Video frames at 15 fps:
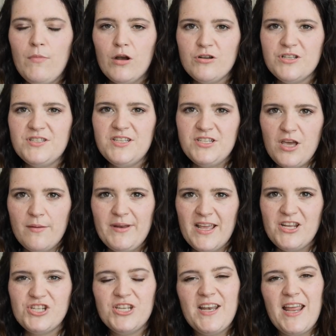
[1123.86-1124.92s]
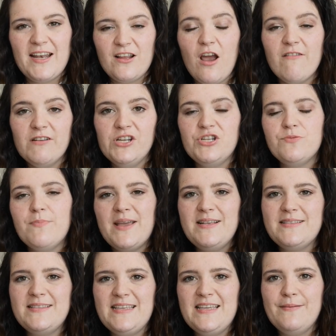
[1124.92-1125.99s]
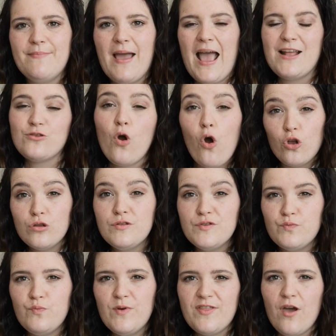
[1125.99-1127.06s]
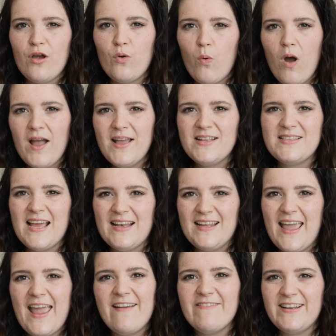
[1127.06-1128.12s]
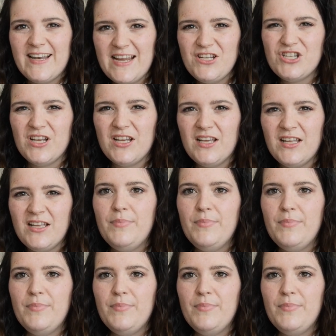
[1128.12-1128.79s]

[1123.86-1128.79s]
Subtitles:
Margaret's determination and courage may seem at odds with her quiet and caring nature,